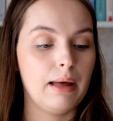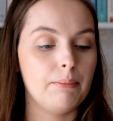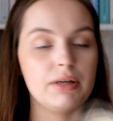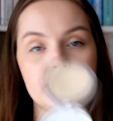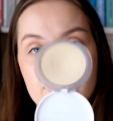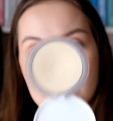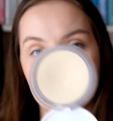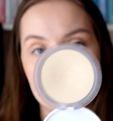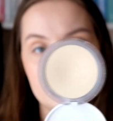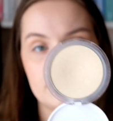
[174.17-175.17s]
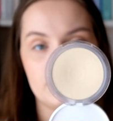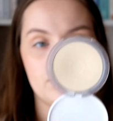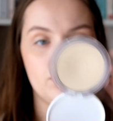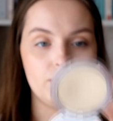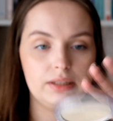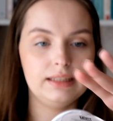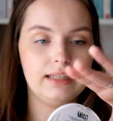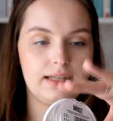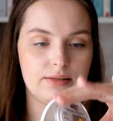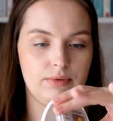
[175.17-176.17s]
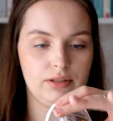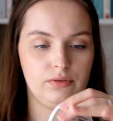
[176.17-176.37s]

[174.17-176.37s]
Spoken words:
But this is a really nice one